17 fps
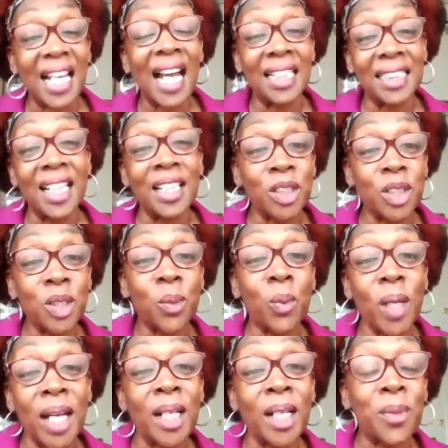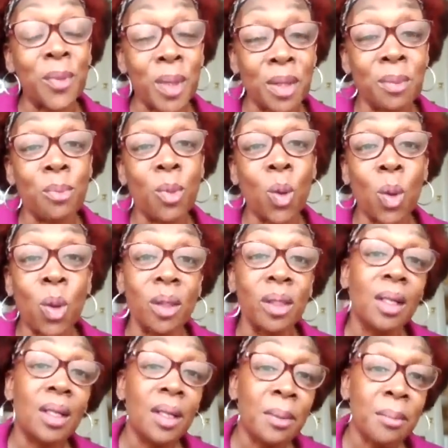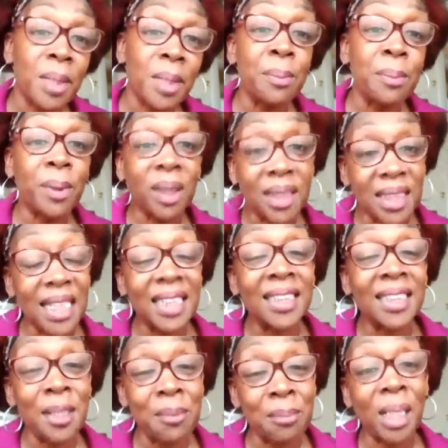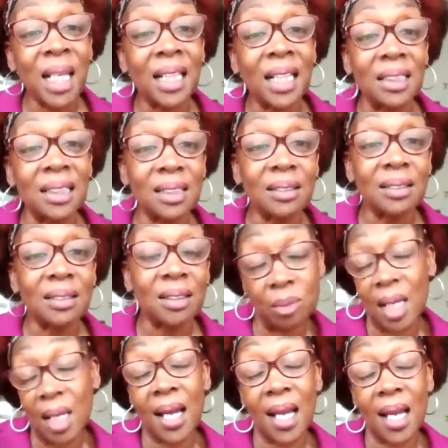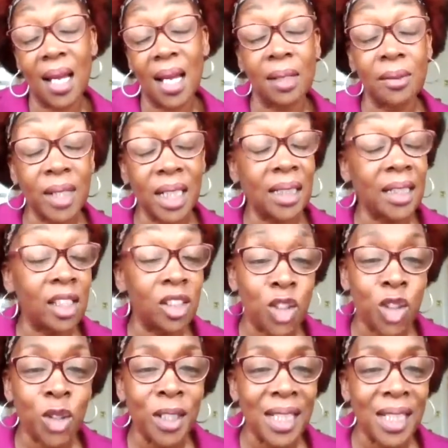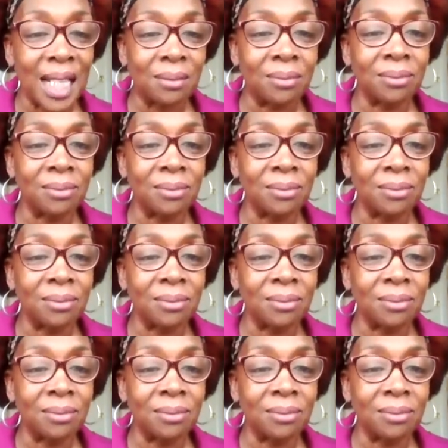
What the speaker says: I tend to work with more people 60 plus. I really enjoy that.